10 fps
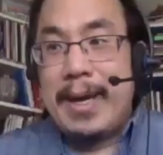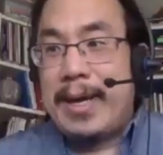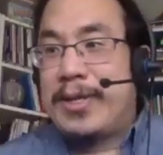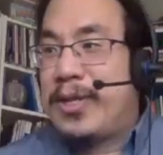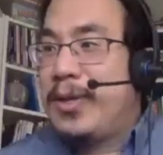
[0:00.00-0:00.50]

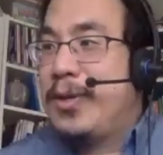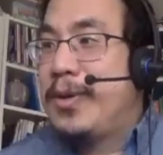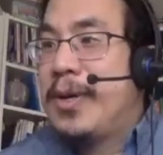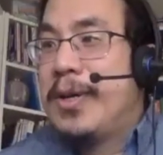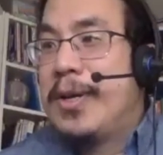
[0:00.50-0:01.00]
And two,
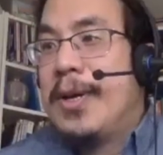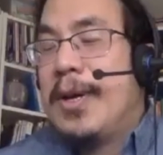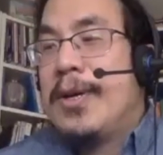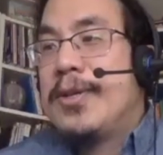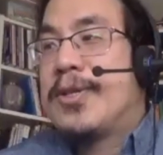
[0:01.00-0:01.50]

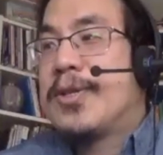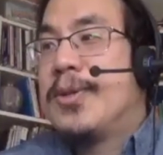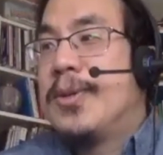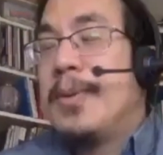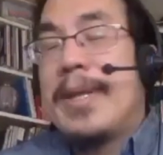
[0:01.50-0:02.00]

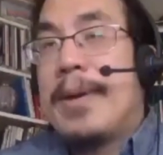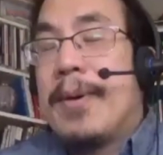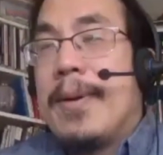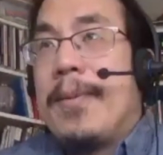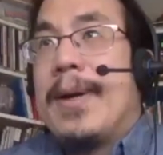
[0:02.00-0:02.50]

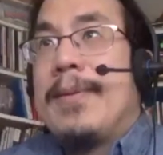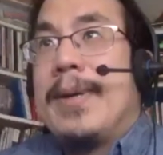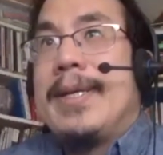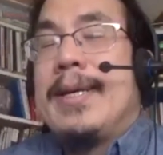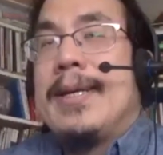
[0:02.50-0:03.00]
what
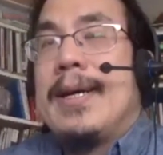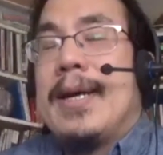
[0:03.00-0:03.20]
Wendy